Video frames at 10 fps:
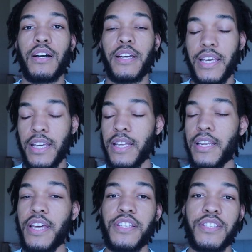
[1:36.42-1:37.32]
again
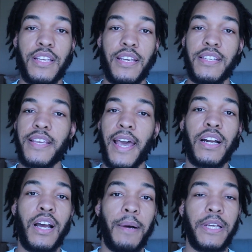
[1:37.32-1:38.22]
it is it is kind
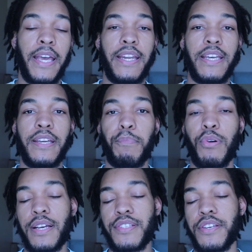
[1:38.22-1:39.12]
of complicated getting
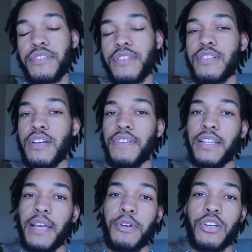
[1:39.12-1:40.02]
processors and stuff like
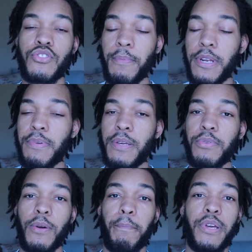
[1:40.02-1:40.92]
that because so many
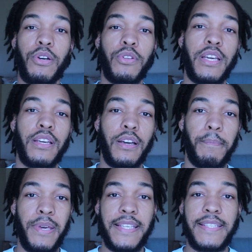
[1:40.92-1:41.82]
people are building
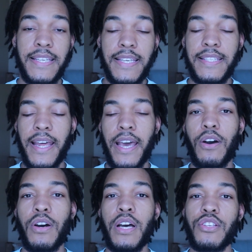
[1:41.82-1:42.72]
pcs
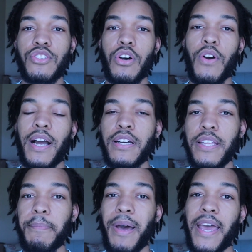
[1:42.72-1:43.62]
now so i couldn't
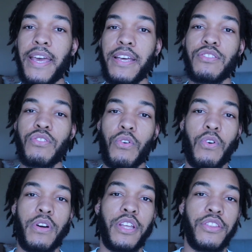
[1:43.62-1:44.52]
get my hands
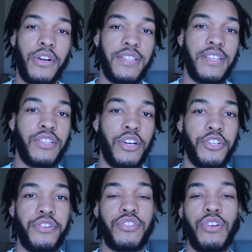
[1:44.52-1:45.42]
on the
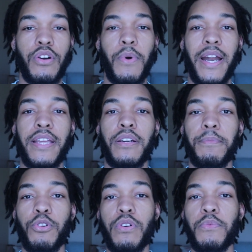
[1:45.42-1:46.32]
3600 so what i ended
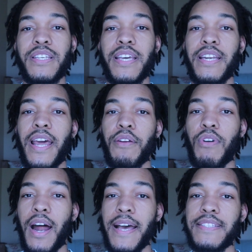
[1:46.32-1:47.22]
up doing was getting a
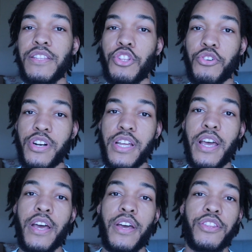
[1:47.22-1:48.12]
ryzen 3
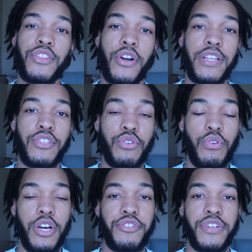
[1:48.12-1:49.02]

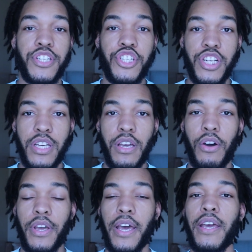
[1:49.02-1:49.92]
3200G,
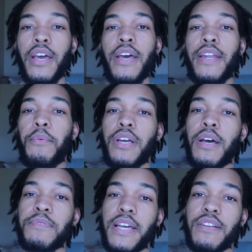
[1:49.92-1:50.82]
okay? Now, when it
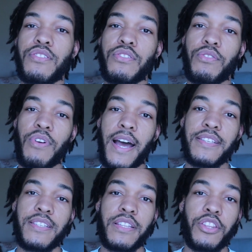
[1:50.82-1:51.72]
comes down to the
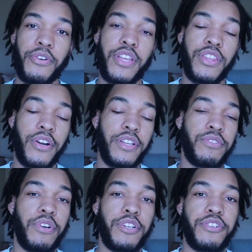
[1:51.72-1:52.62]
Ryzen 3
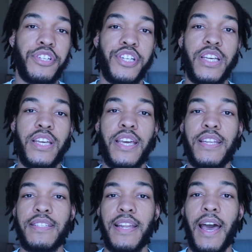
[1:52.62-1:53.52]
3200G, it
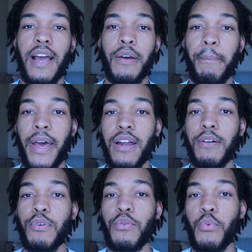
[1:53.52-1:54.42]
is not
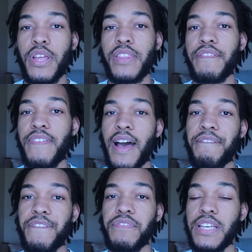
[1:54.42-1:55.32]
compatible with the
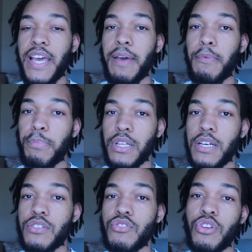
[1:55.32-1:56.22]
550 Gaming
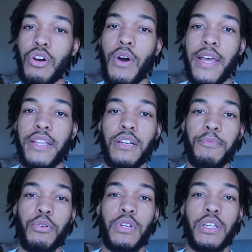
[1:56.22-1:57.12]
Plus, so I ended up
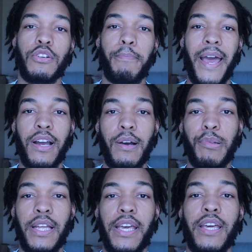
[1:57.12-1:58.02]
doing a little backup
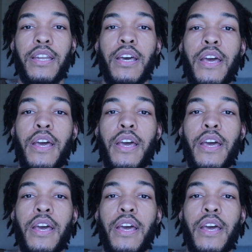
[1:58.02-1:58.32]
plan